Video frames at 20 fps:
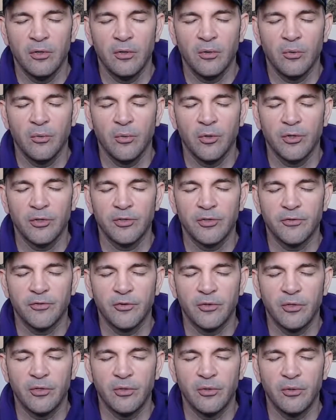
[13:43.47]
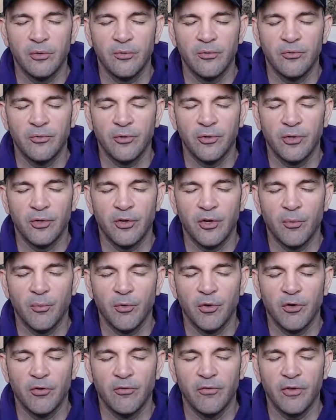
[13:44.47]
works for you for the
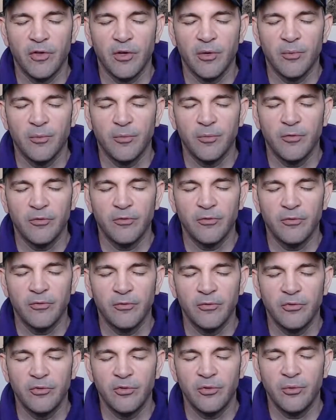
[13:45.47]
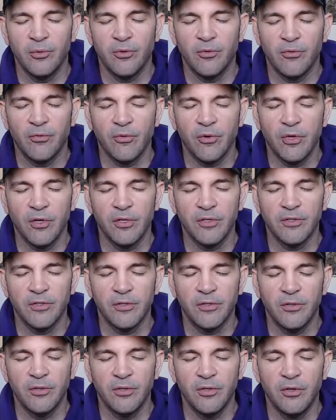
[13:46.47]
number of them. If 2 or 3 is
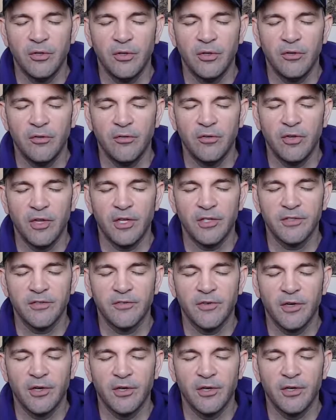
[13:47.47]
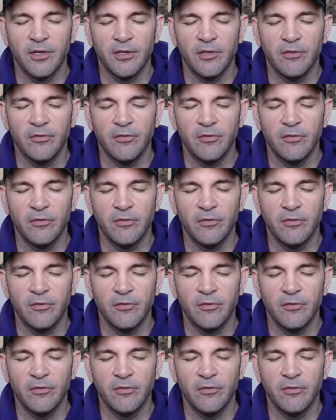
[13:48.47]
good, then that's fine. If